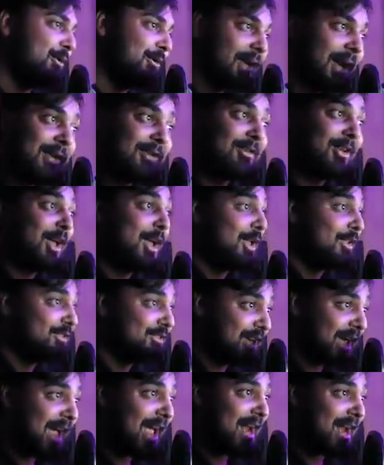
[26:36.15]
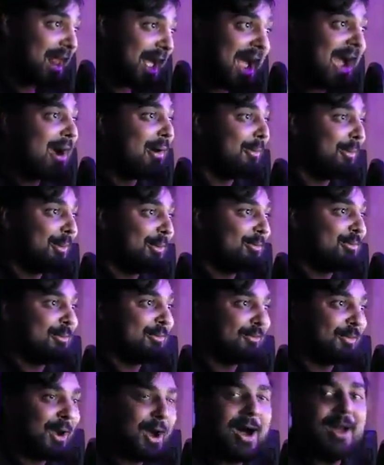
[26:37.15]
That's 10 hours
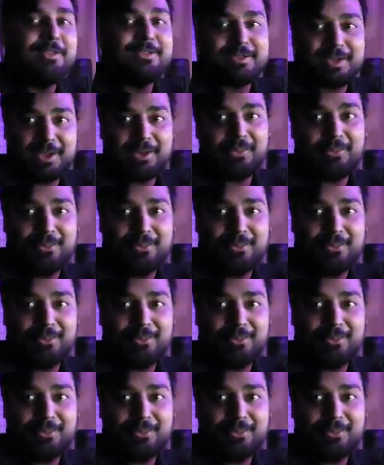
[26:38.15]
of content